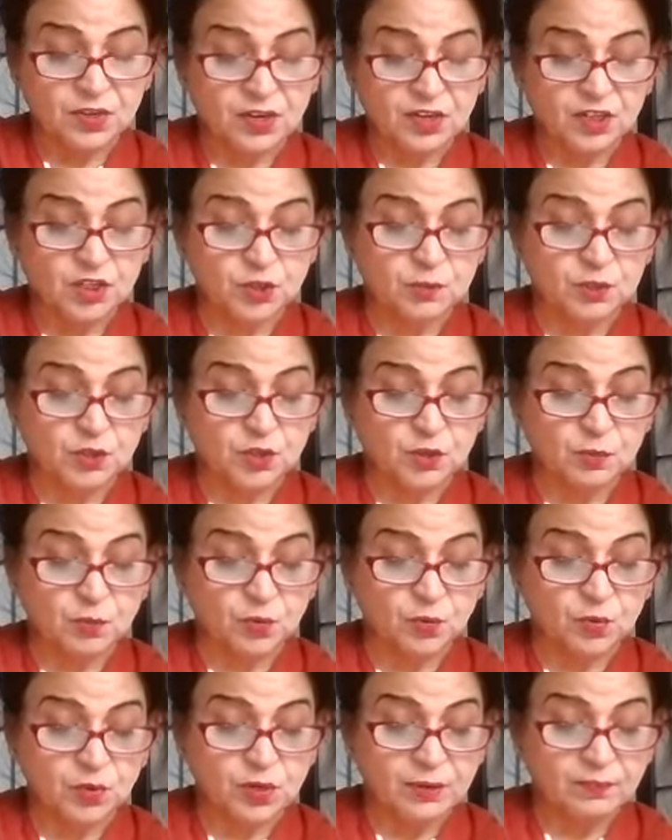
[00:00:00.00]
Lakshman's
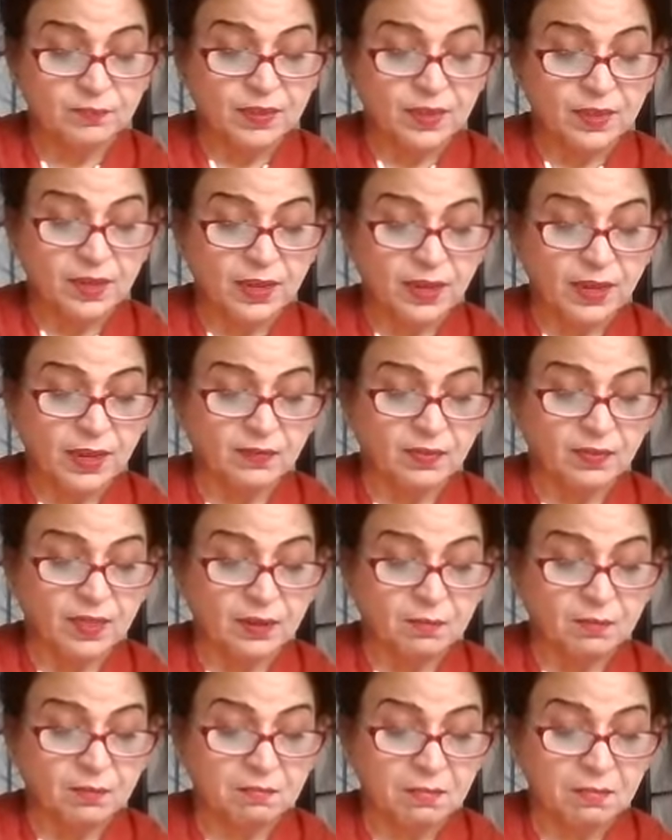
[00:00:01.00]
mood and
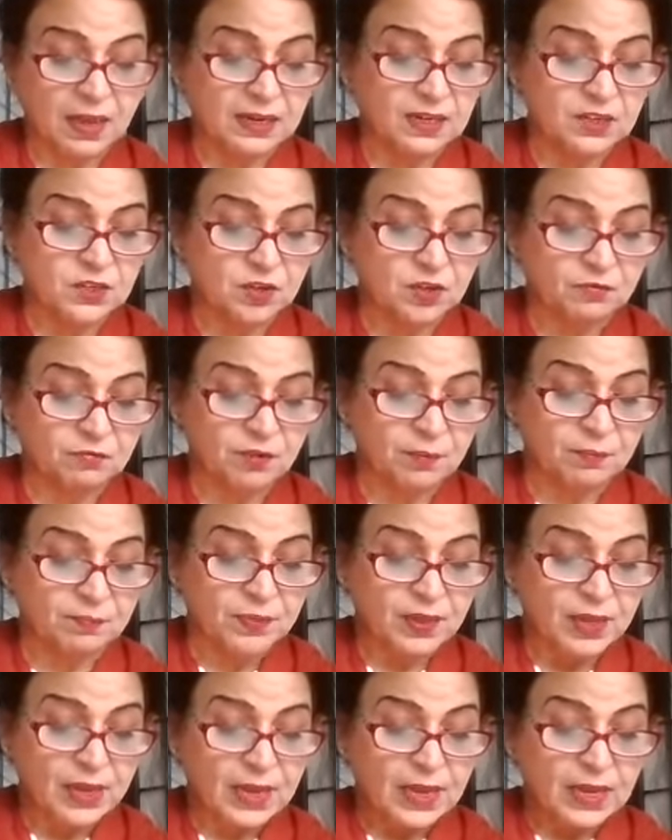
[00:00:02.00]
the menace of him.
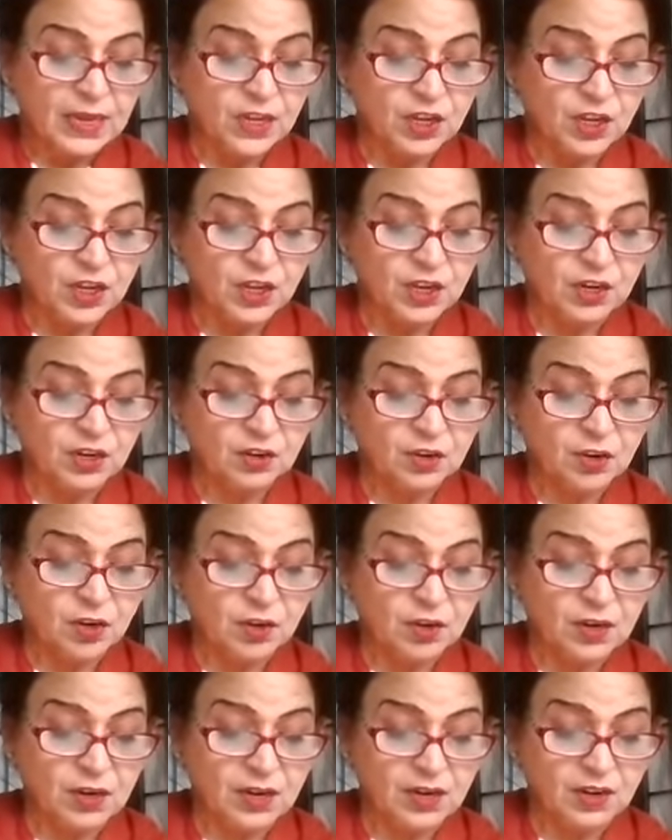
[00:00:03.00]
He
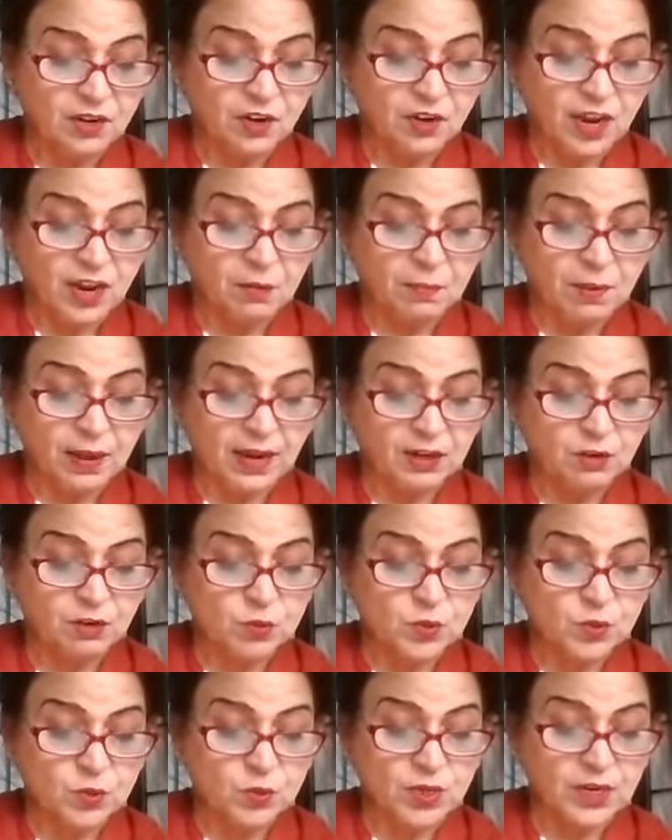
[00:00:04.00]
turned and ran back
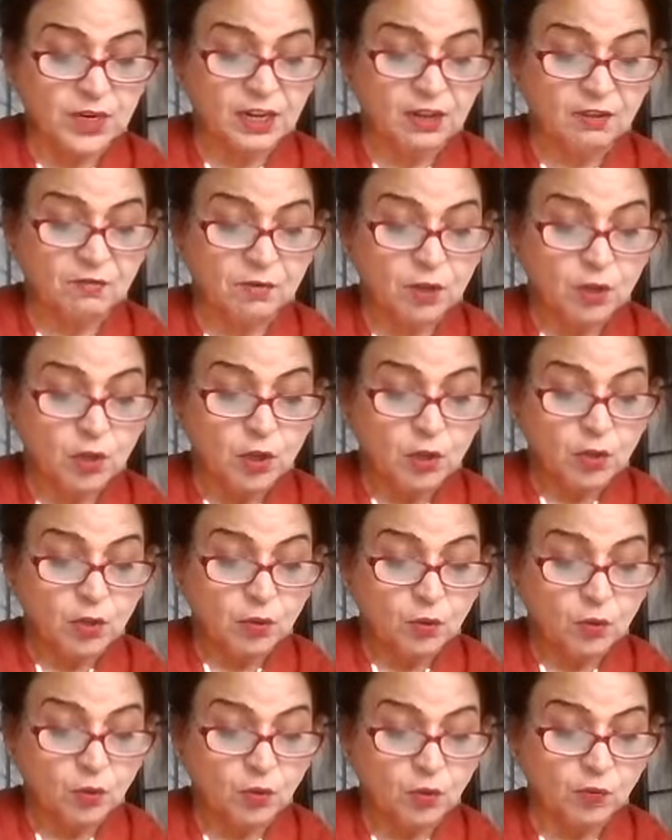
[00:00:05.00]
to Sugriv,
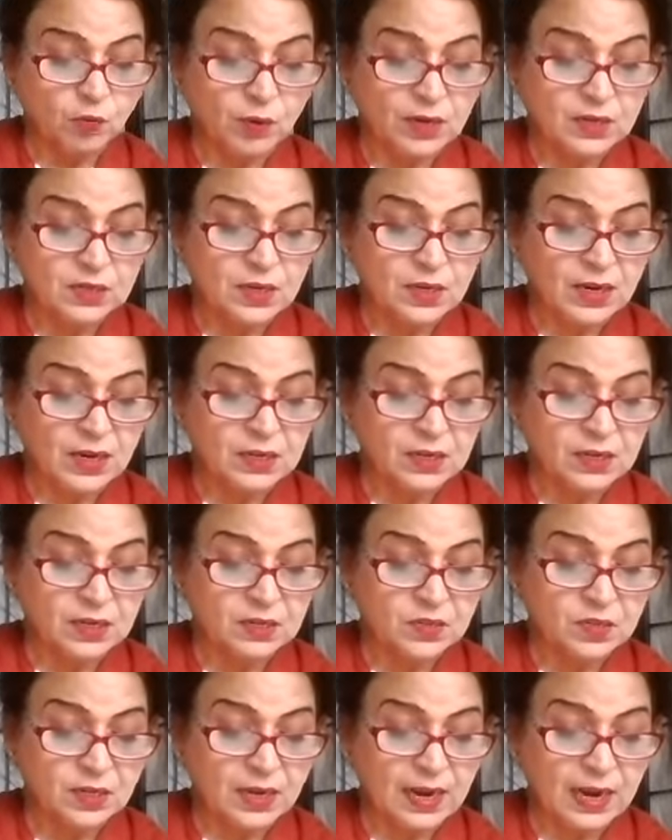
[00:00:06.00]
who was at
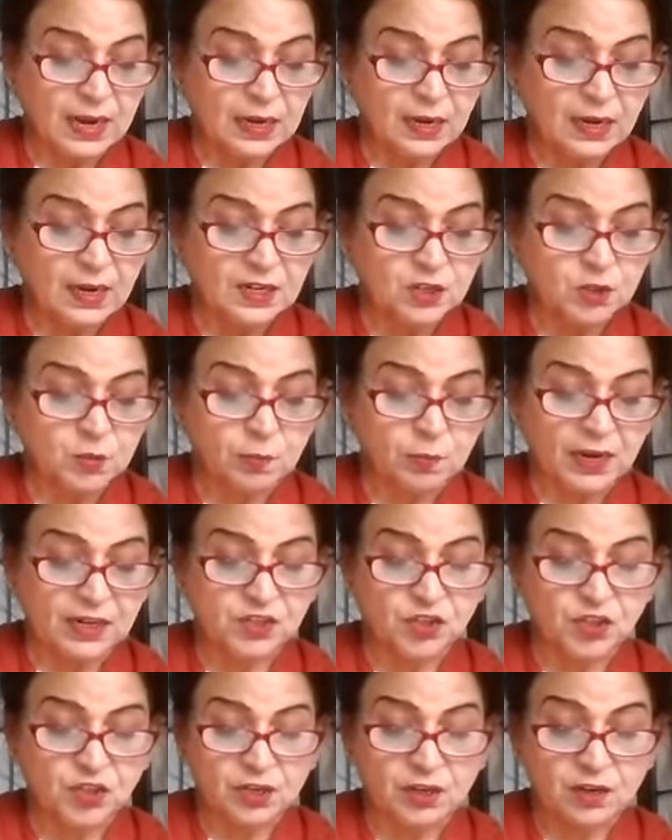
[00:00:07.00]
his endless
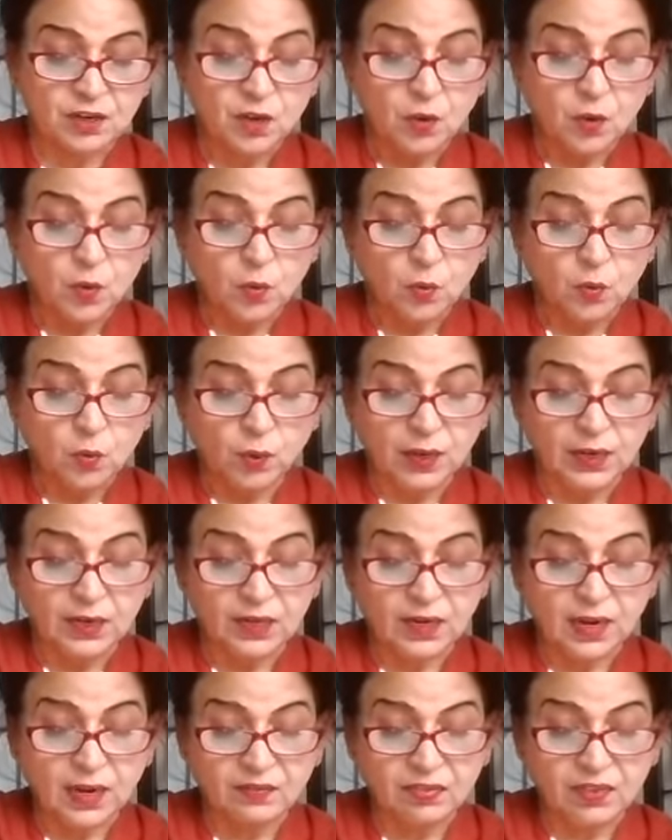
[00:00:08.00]
pleasure
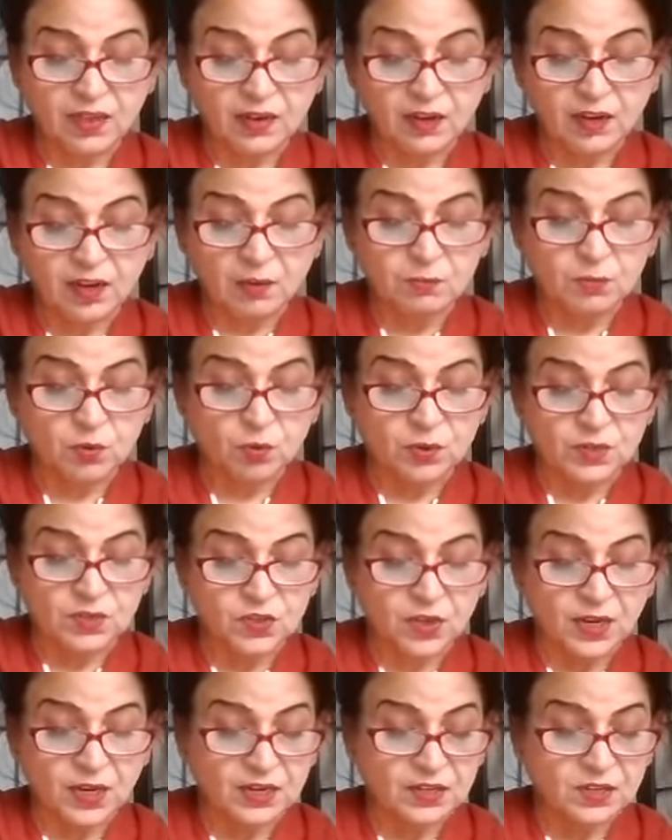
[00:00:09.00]
while death had come to
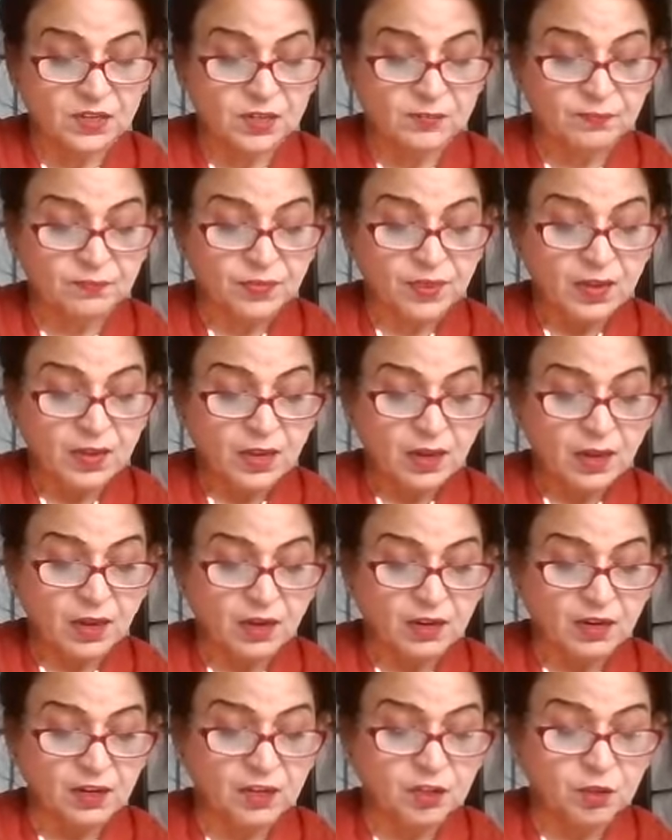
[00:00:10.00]
his gates.
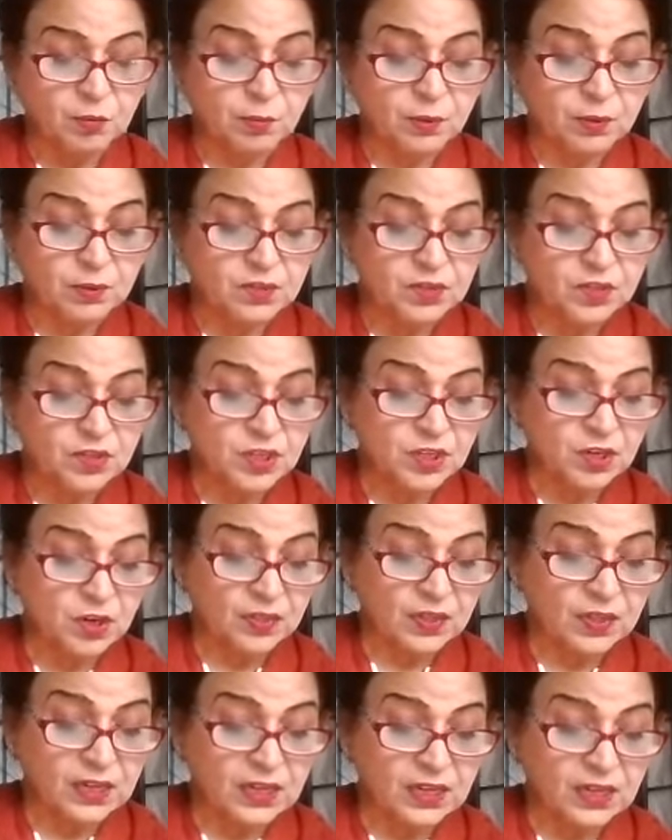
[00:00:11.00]
Angad burst in
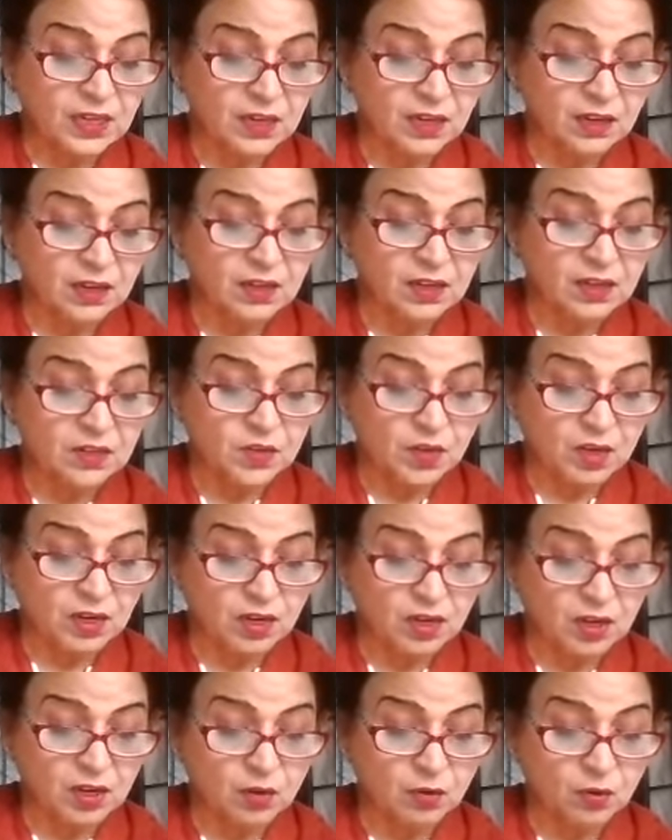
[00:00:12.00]
on the king, his
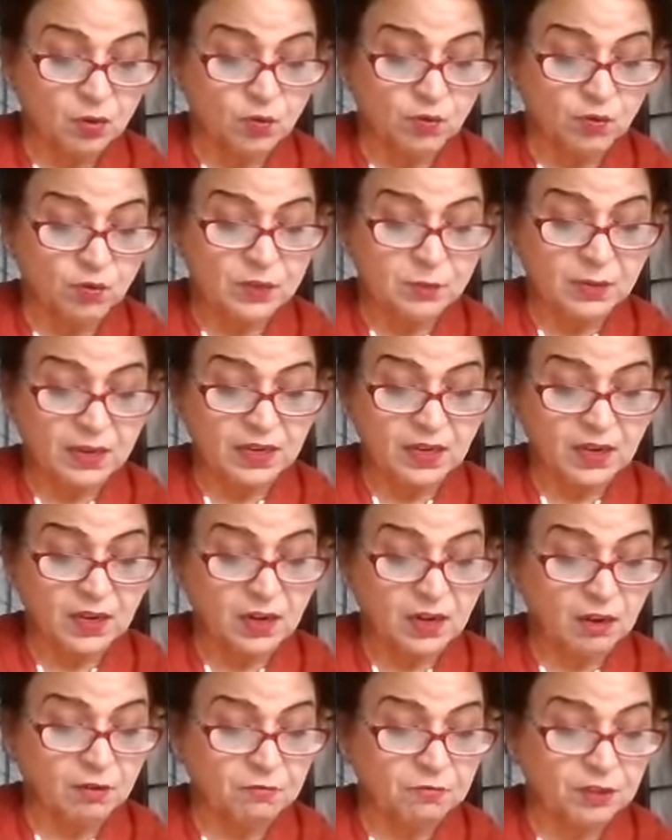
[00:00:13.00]
uncle, who was making
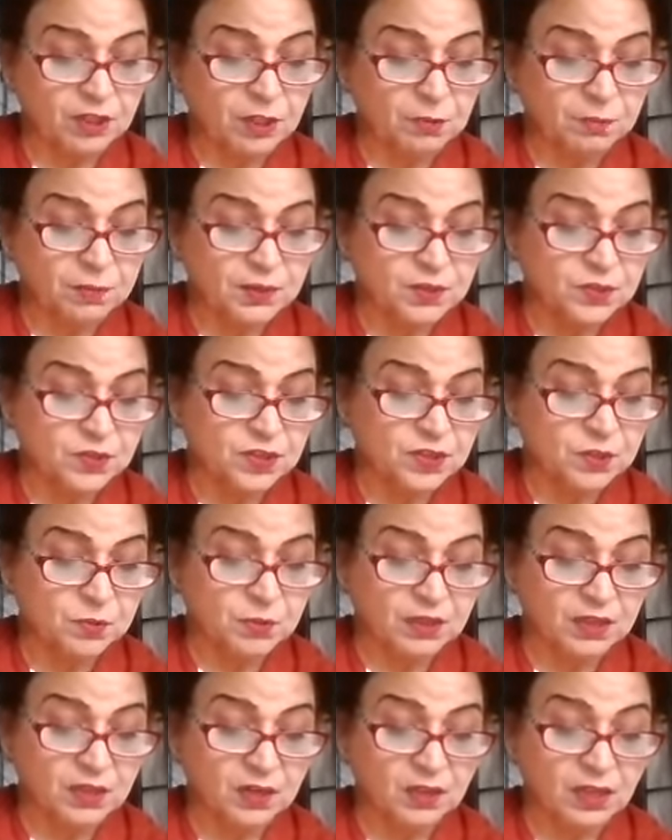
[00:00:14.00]
love with the prince's
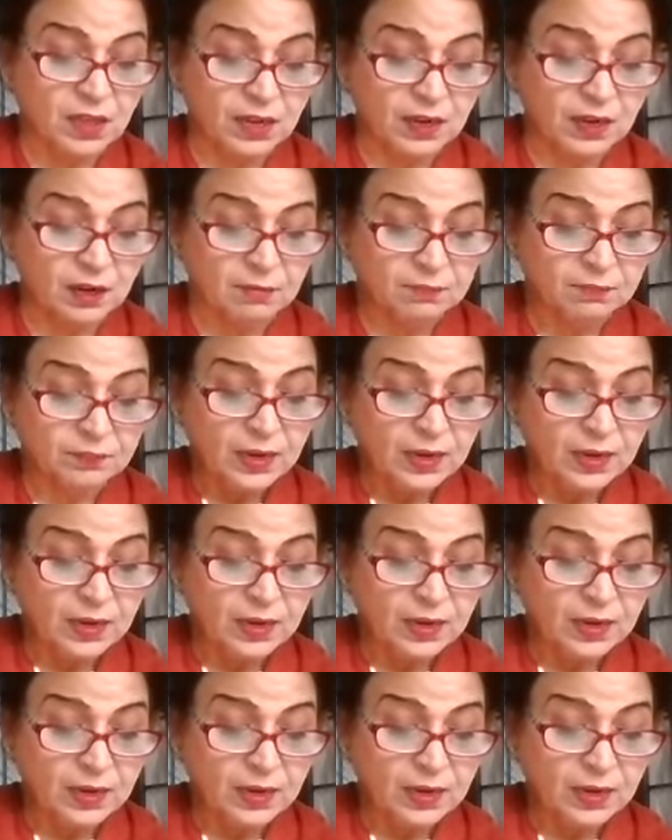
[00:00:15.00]
mother Tara.